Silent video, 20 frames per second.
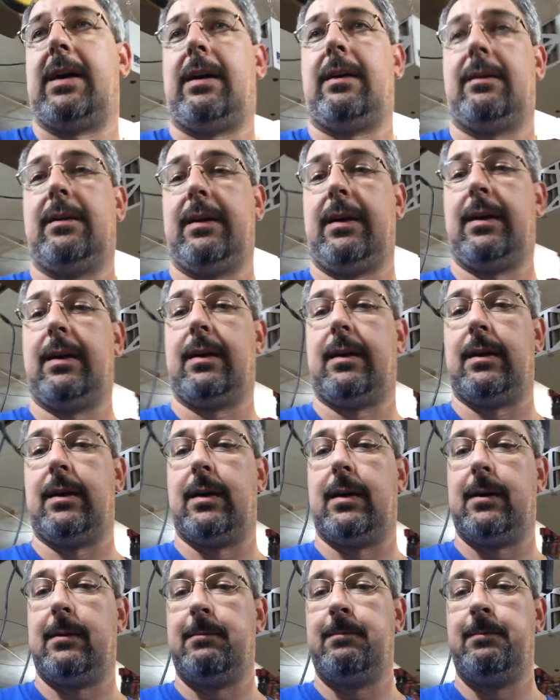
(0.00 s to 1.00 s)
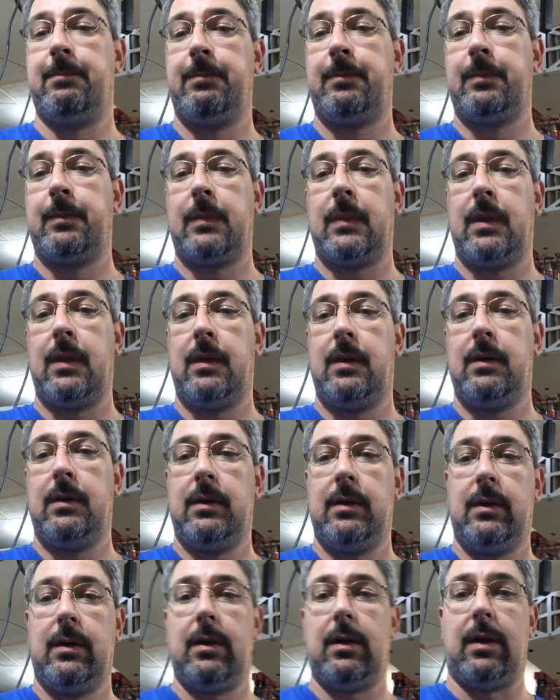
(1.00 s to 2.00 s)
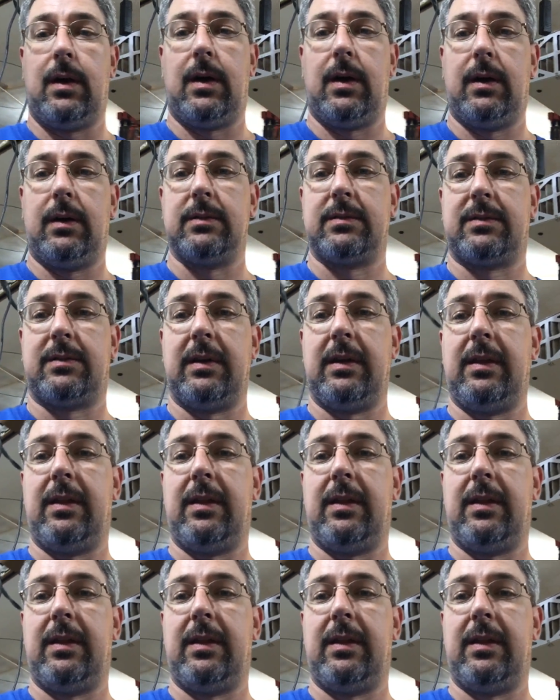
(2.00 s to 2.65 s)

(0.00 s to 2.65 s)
and see